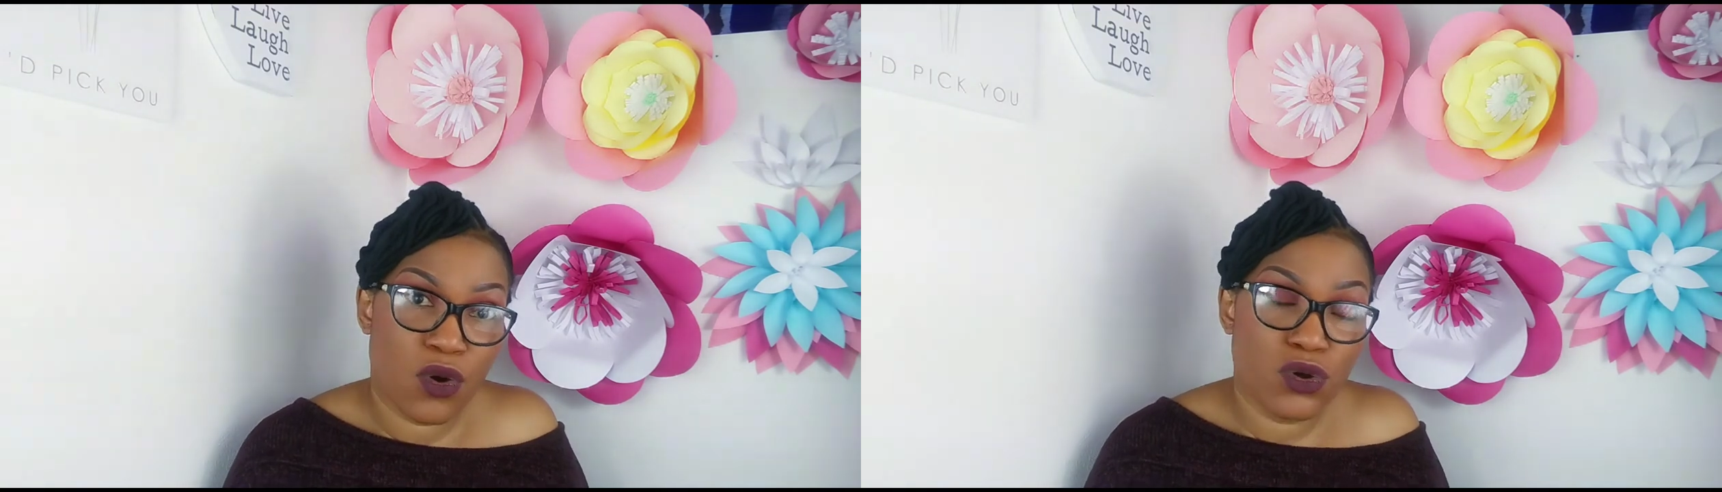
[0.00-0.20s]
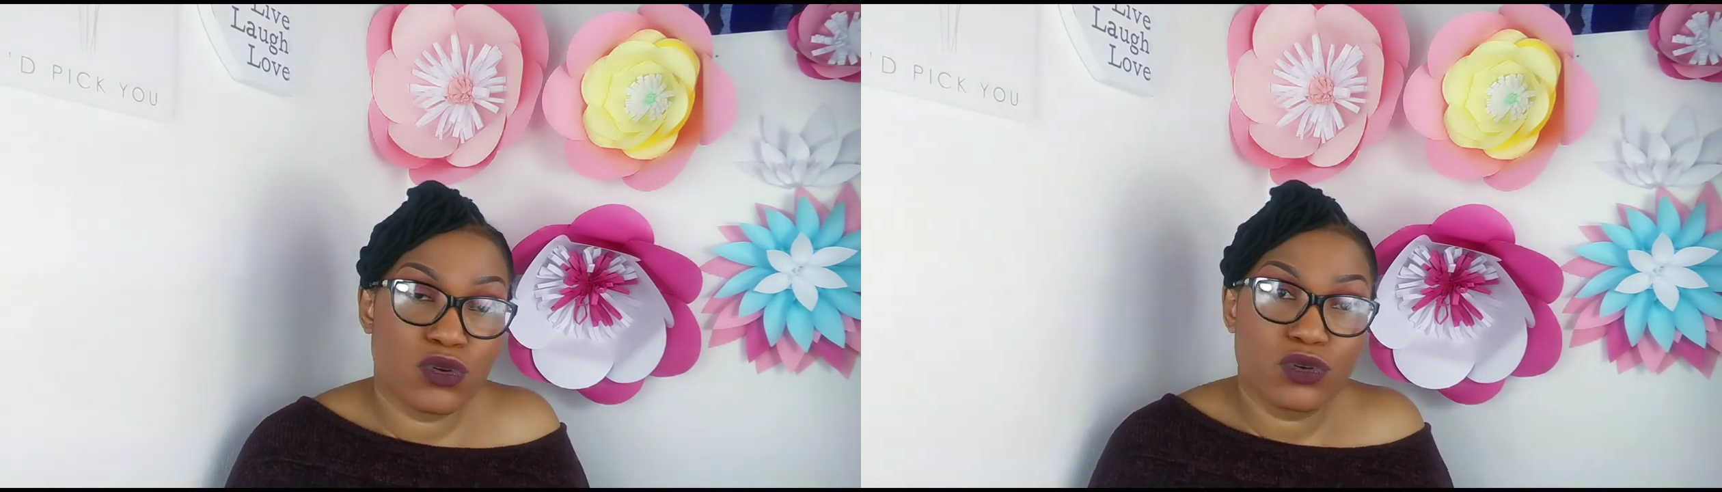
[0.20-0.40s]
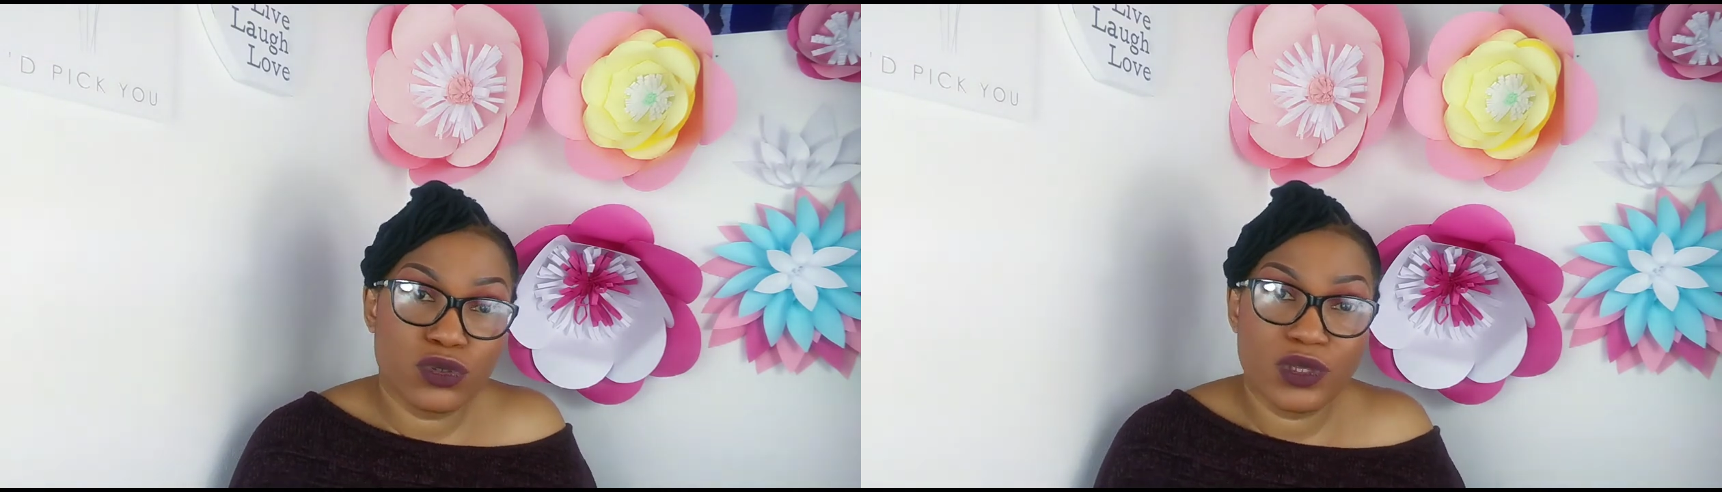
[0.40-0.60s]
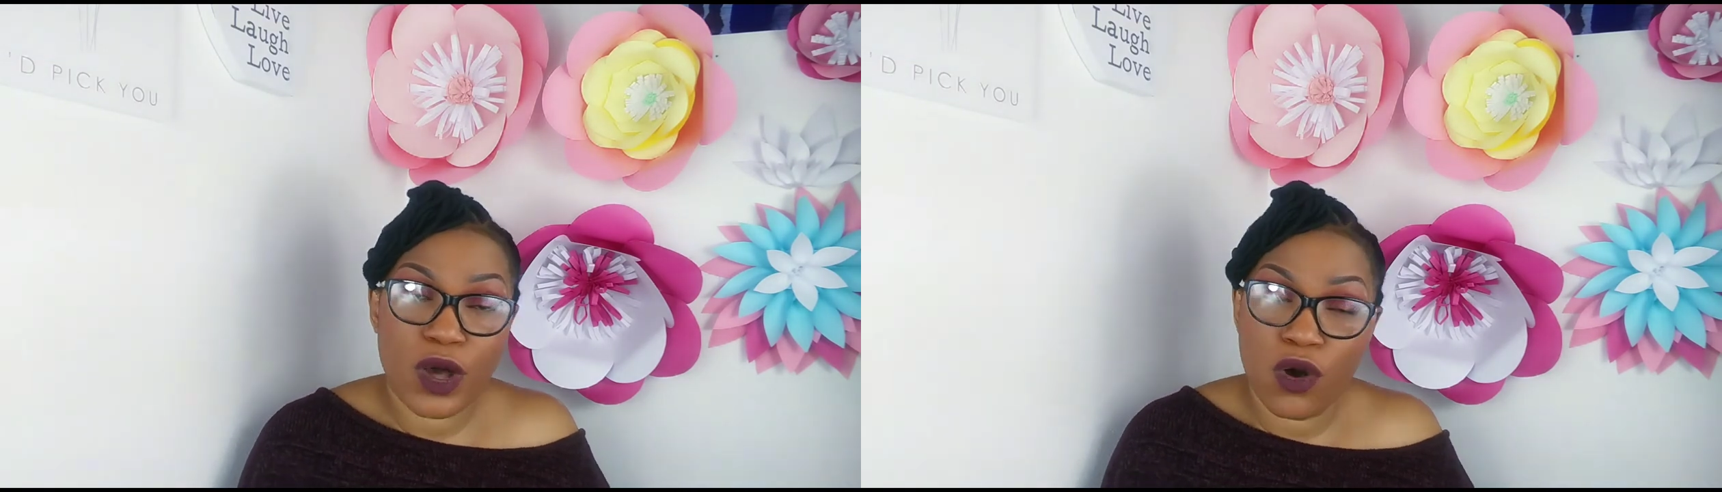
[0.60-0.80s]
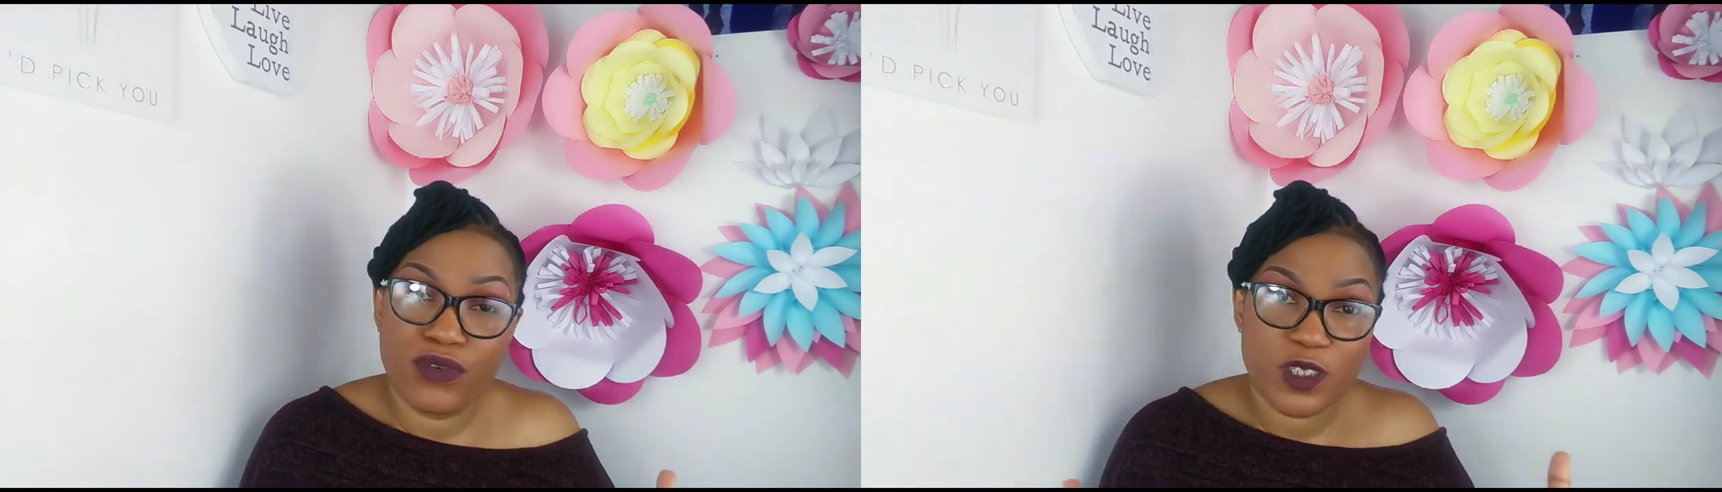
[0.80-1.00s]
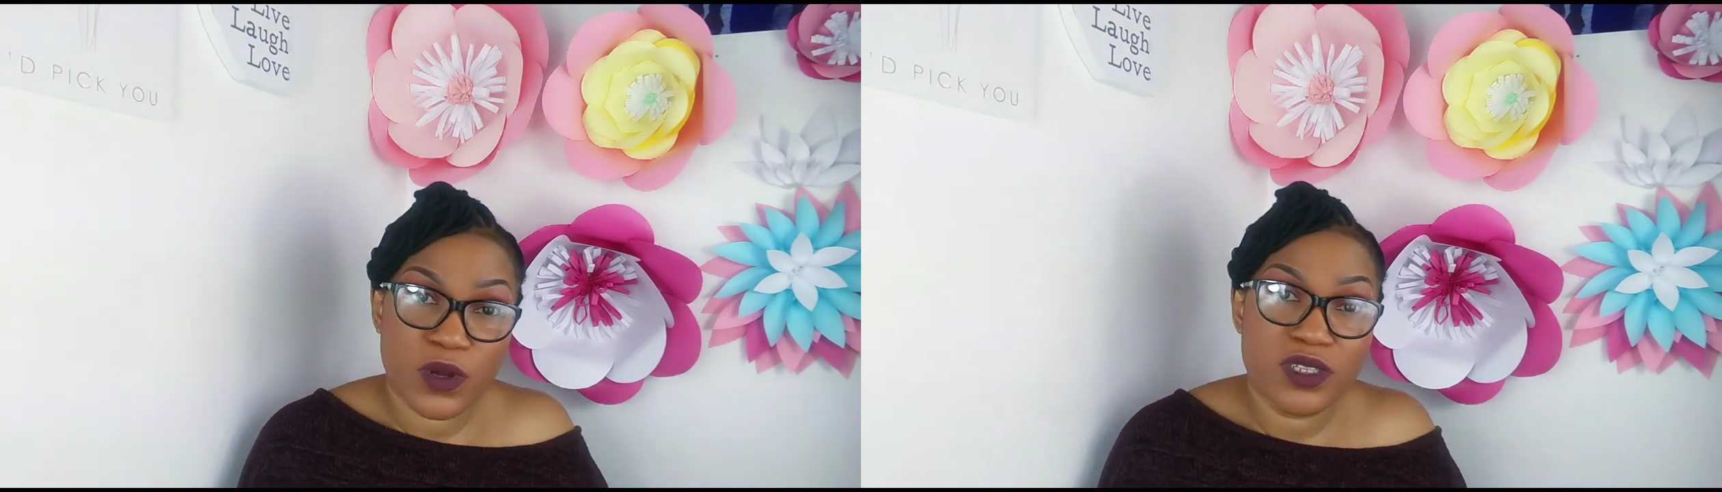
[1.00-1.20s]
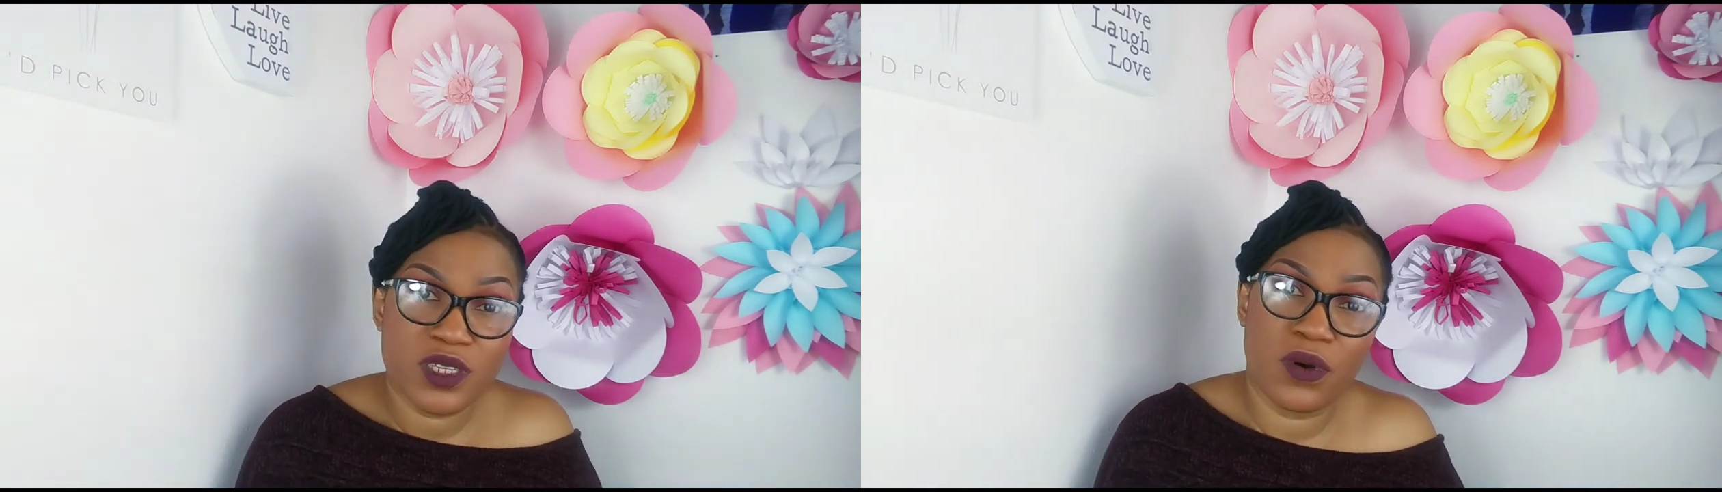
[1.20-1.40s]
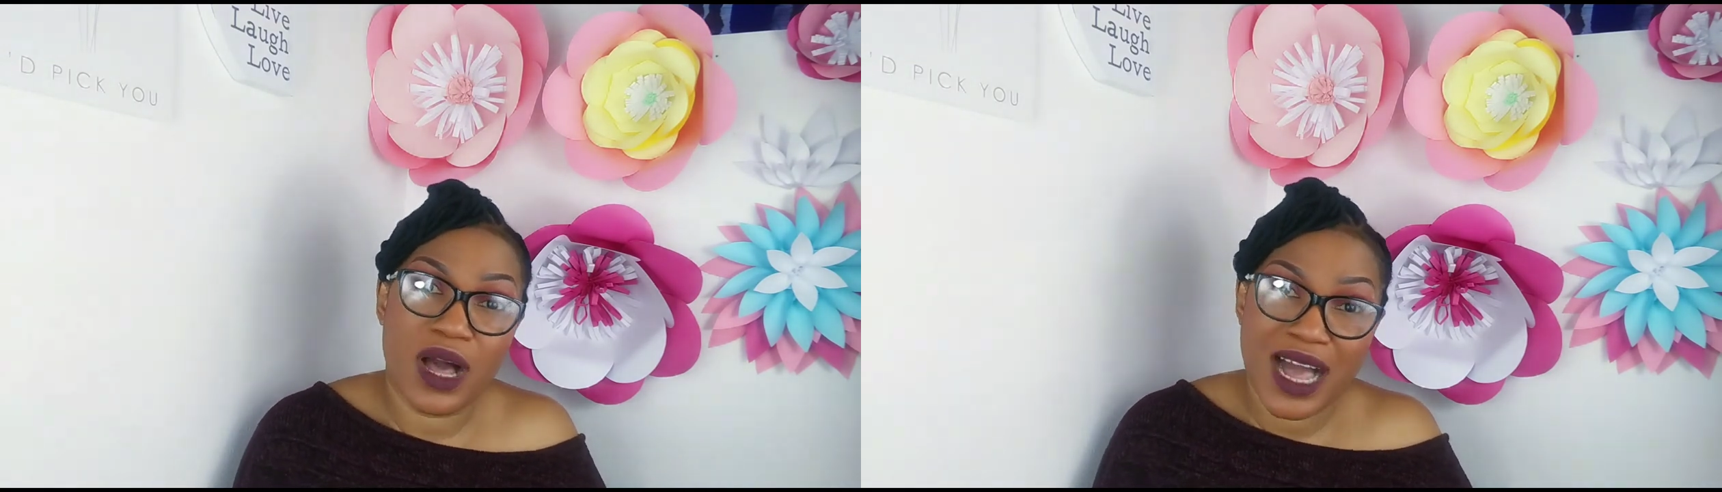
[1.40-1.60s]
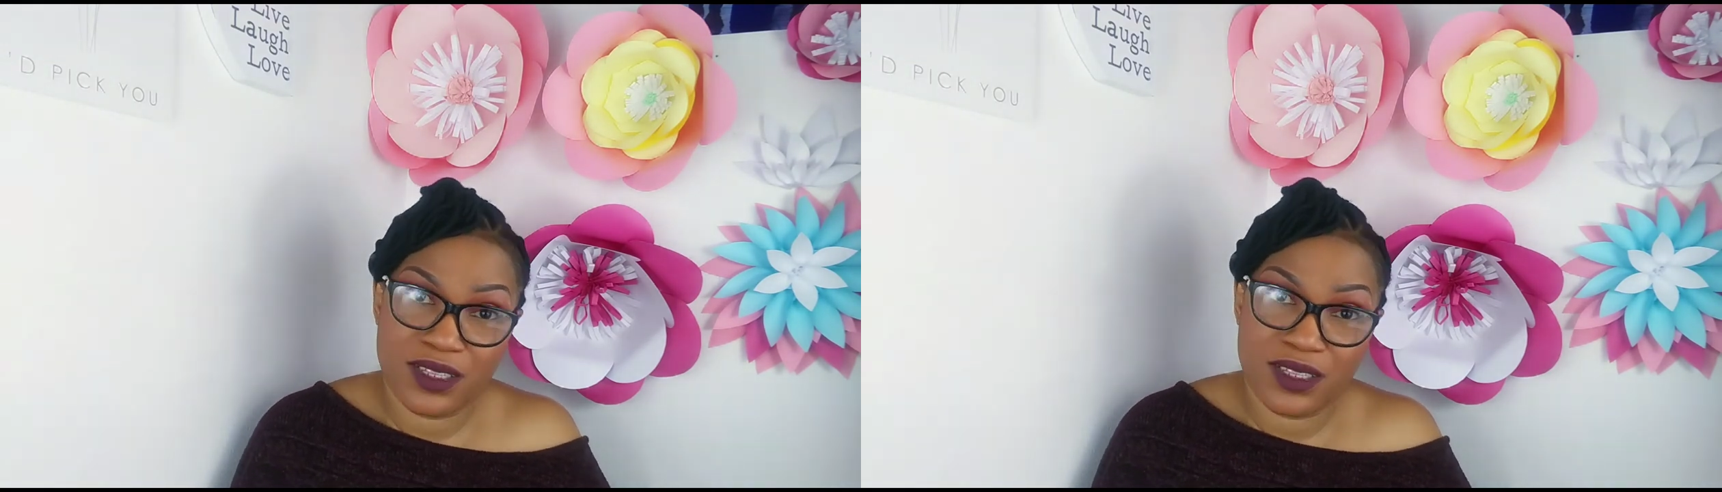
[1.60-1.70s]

or good or responsible